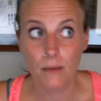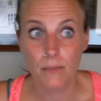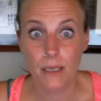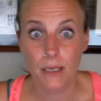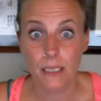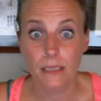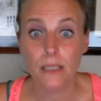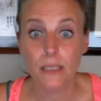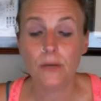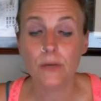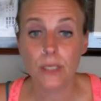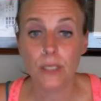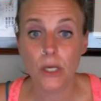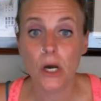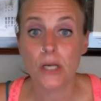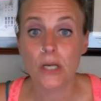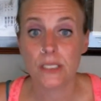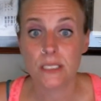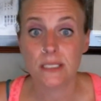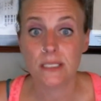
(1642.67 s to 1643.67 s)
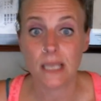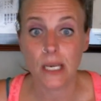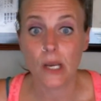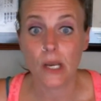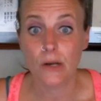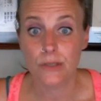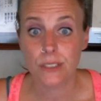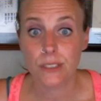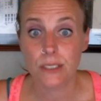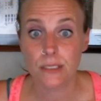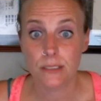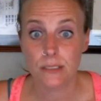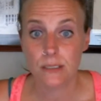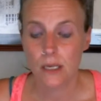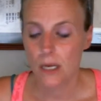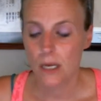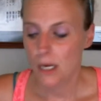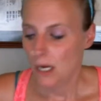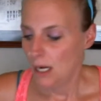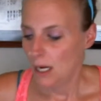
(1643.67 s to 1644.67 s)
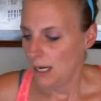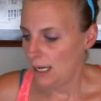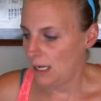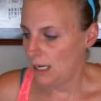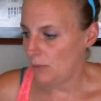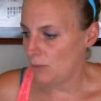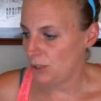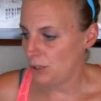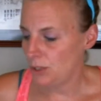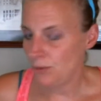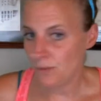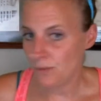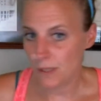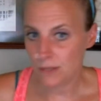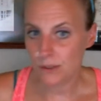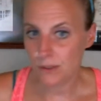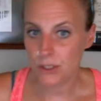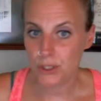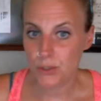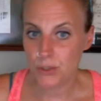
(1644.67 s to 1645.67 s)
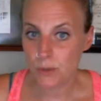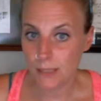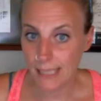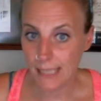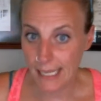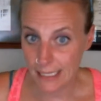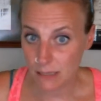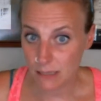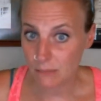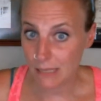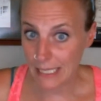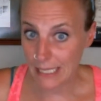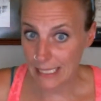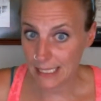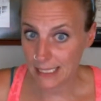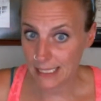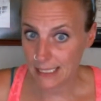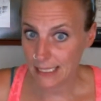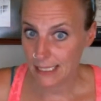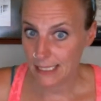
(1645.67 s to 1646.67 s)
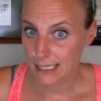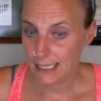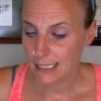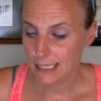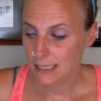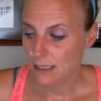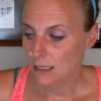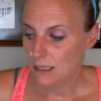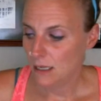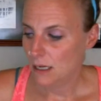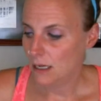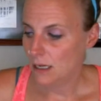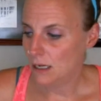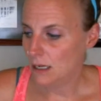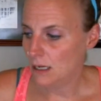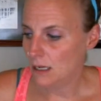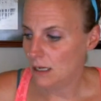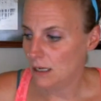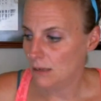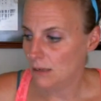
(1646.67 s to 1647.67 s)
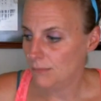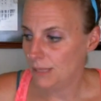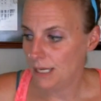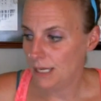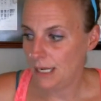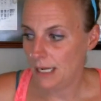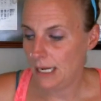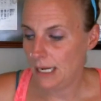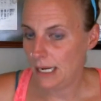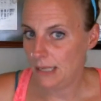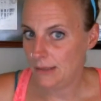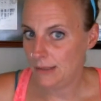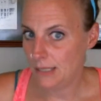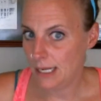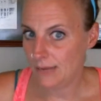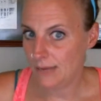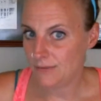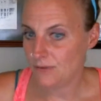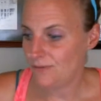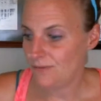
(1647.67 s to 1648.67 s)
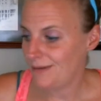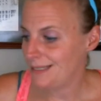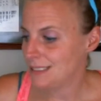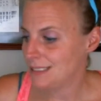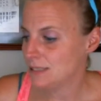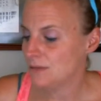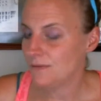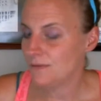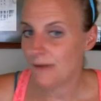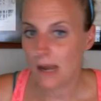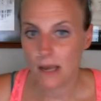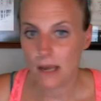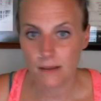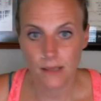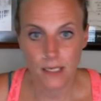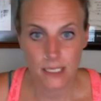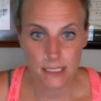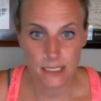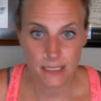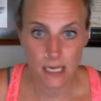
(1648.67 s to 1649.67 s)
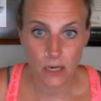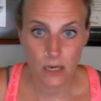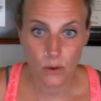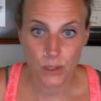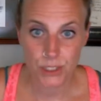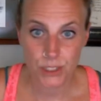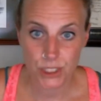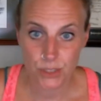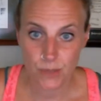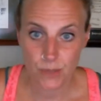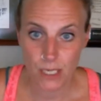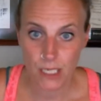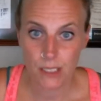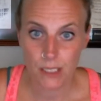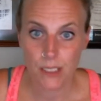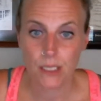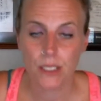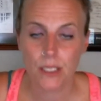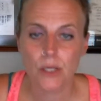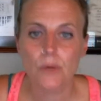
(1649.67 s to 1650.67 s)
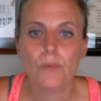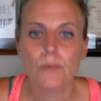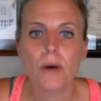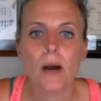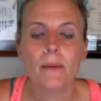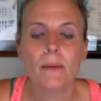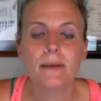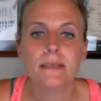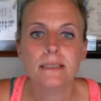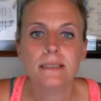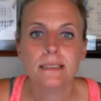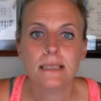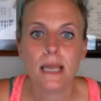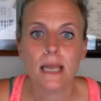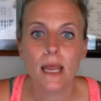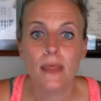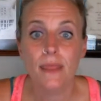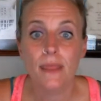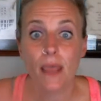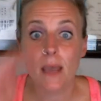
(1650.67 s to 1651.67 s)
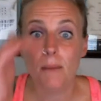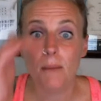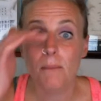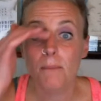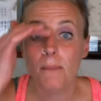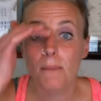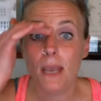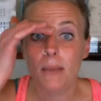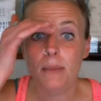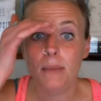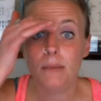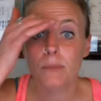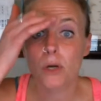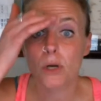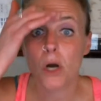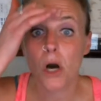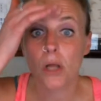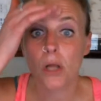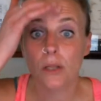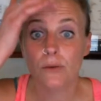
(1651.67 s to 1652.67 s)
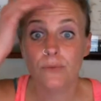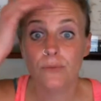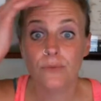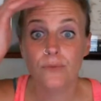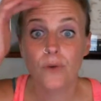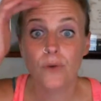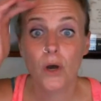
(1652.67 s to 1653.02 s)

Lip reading: It literally causes psychosis. And when you think that you elect a man and then have to face the fact that he's not going to do anything that you promised, and that maybe McAuliffe